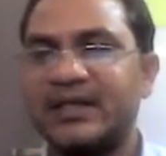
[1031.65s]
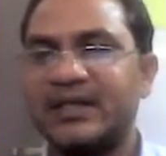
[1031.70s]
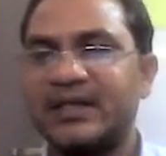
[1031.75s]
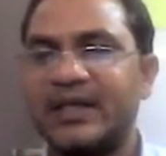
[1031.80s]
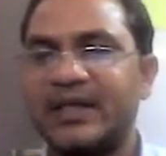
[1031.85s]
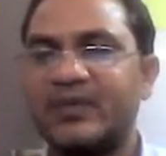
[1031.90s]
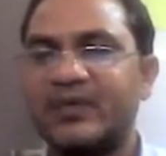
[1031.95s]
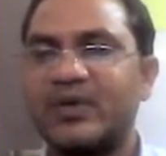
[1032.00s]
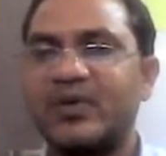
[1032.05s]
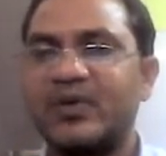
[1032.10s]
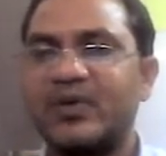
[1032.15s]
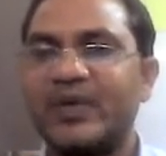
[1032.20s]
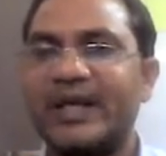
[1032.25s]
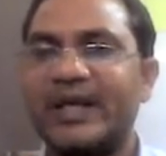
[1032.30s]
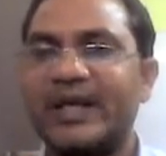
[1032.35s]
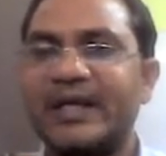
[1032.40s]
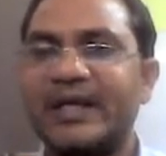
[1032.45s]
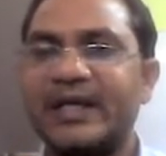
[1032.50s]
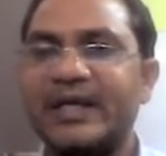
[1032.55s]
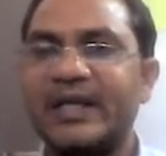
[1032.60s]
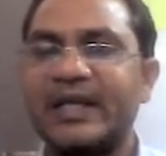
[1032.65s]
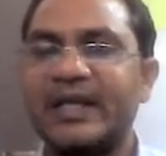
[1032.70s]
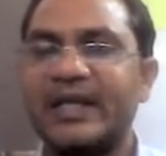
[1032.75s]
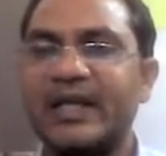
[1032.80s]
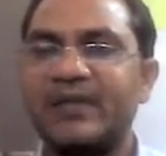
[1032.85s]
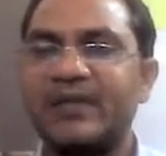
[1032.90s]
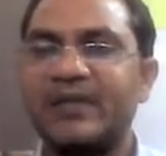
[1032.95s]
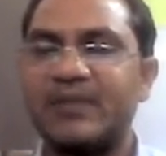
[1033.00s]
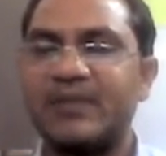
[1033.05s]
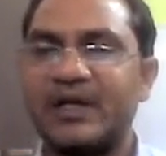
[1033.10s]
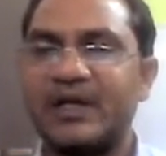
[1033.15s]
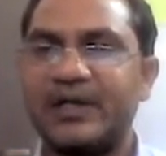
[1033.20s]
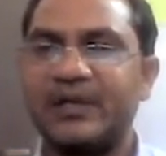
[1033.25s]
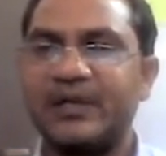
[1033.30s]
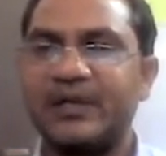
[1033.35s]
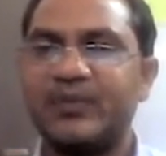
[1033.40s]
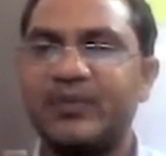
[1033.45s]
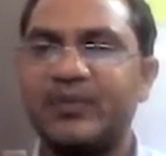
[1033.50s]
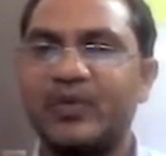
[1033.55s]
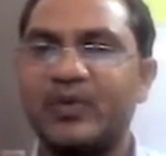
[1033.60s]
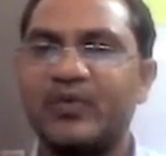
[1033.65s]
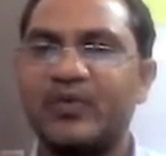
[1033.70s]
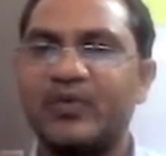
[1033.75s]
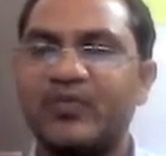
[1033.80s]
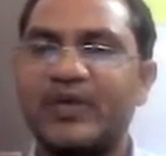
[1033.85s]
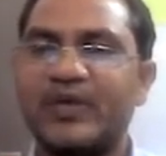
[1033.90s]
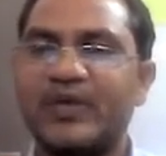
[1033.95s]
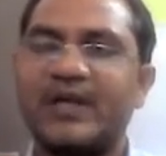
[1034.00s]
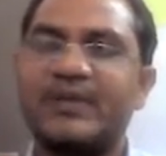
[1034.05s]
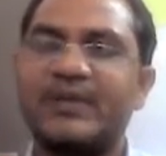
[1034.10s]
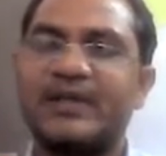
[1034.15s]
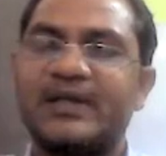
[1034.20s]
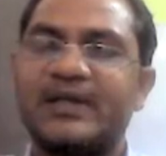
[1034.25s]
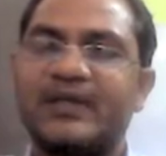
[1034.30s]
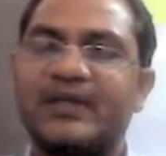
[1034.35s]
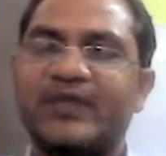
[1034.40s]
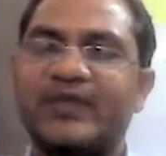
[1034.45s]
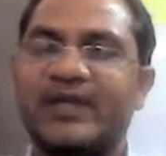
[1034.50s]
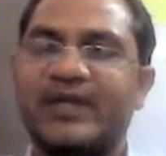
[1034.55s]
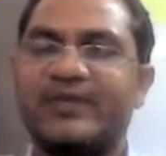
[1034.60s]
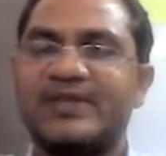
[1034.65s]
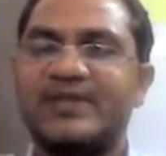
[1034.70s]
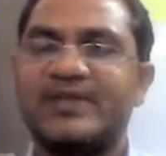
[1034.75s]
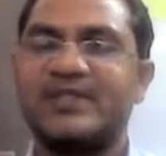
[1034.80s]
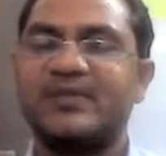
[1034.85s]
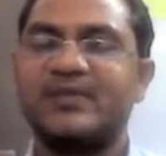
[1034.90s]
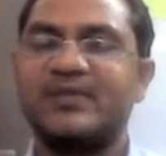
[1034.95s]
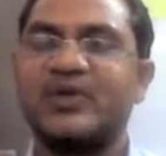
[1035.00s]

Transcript: equal to integral multiple of fundamental frequency,